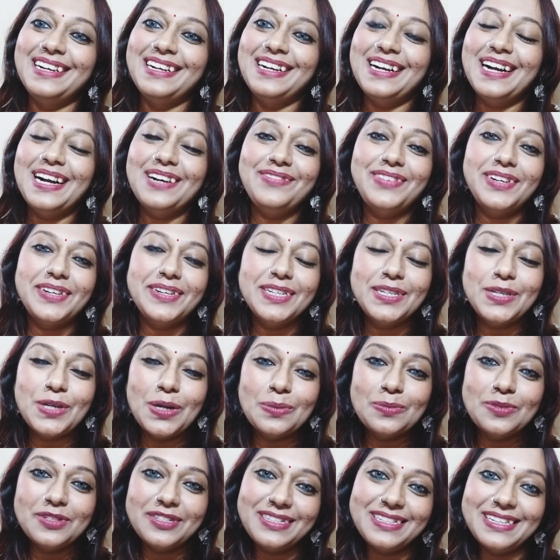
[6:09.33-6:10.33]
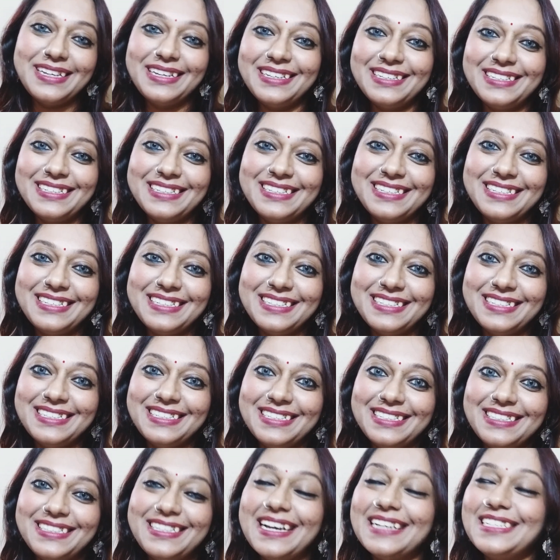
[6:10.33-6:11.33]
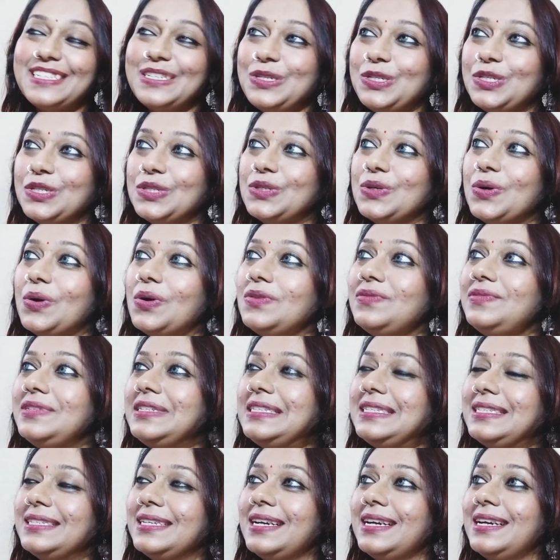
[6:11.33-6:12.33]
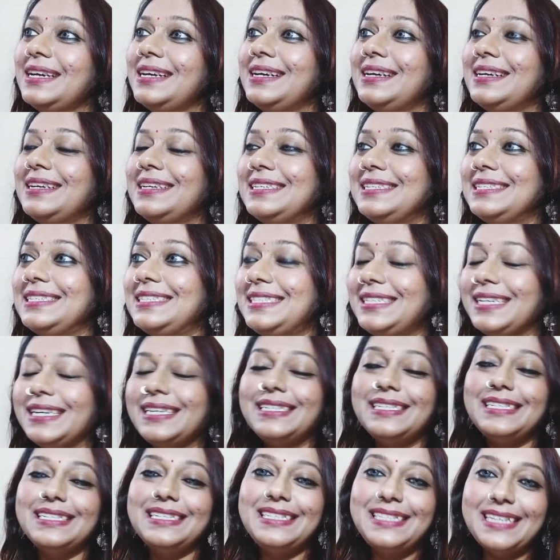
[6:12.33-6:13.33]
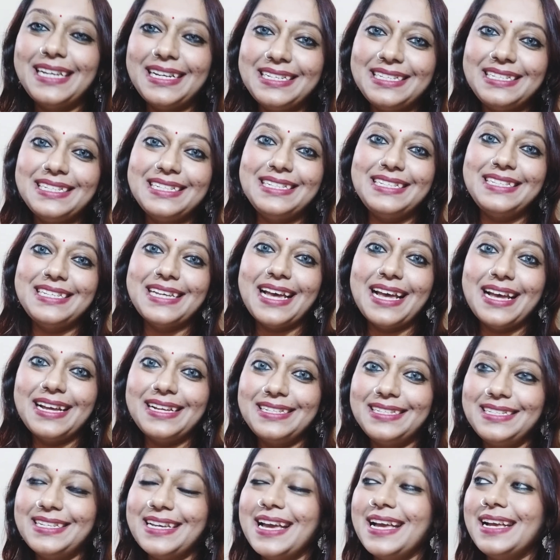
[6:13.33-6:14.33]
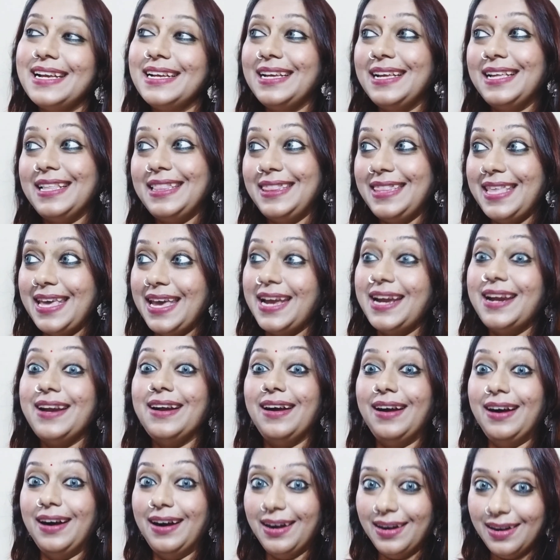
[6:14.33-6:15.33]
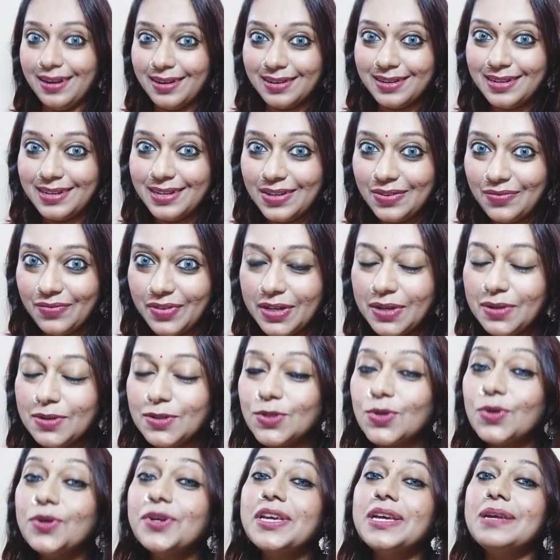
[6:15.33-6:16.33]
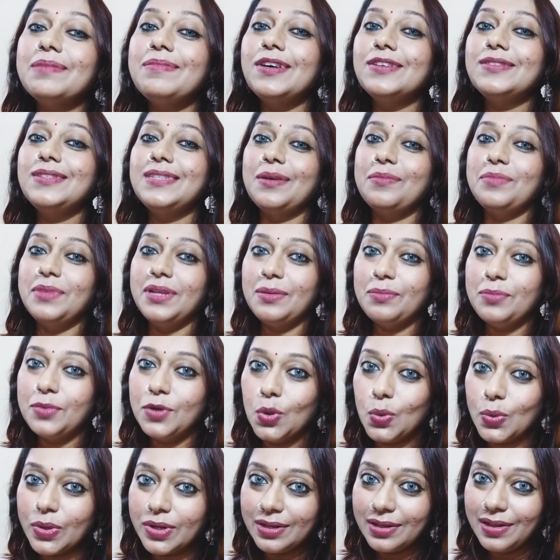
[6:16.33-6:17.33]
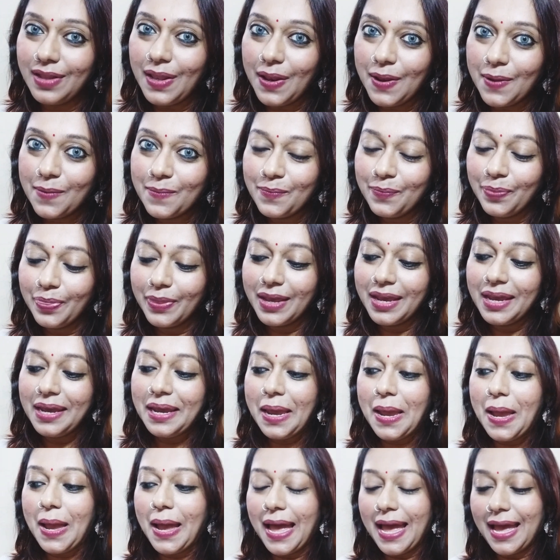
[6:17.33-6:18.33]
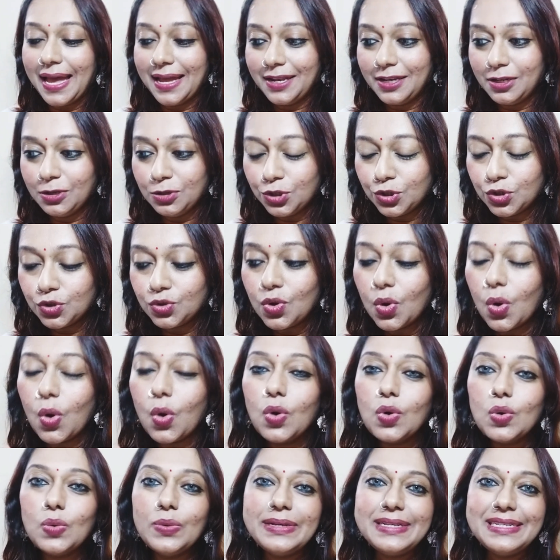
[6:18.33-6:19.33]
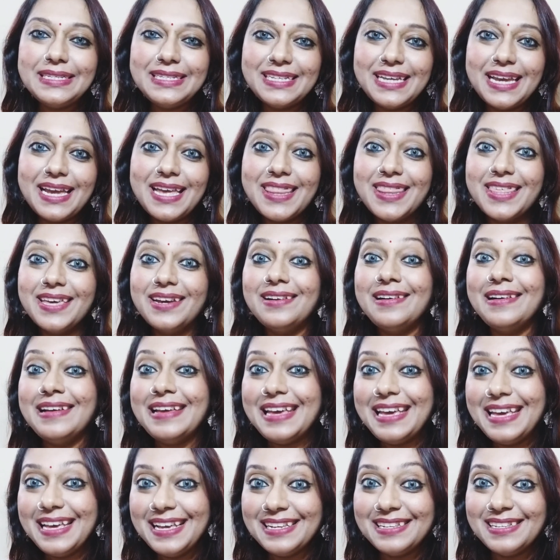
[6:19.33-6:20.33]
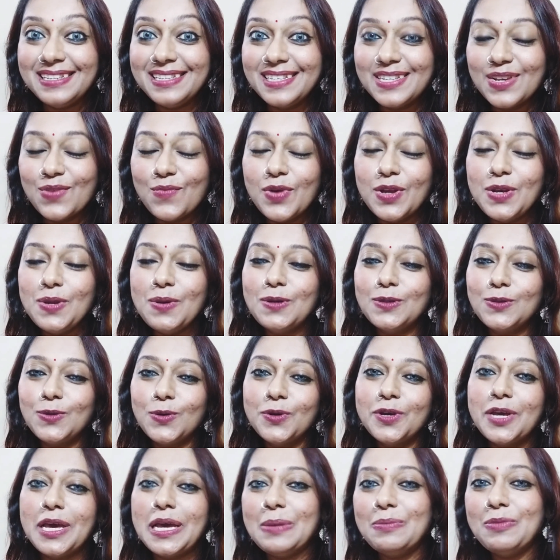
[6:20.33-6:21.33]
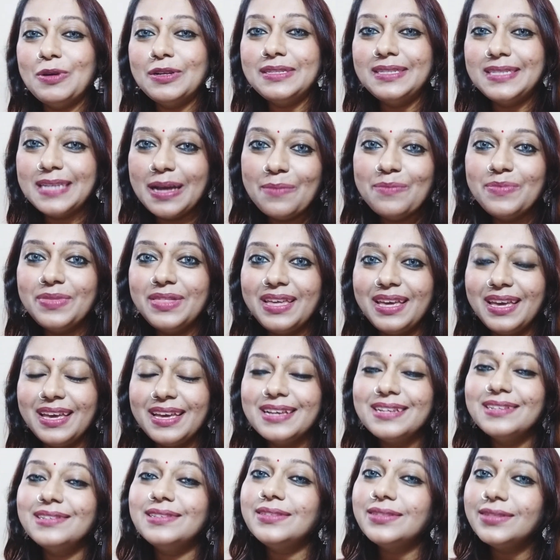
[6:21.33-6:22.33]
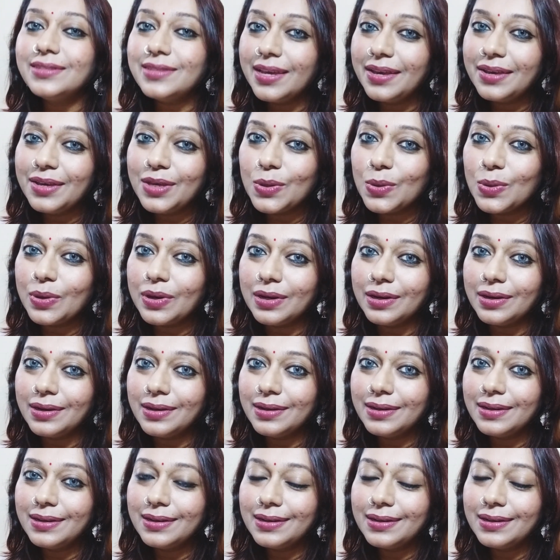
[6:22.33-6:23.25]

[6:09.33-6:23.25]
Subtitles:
A very common thing that you should always start a sentence as there are when you're talking about something plural, and you should always say there is when you're talking about something singular.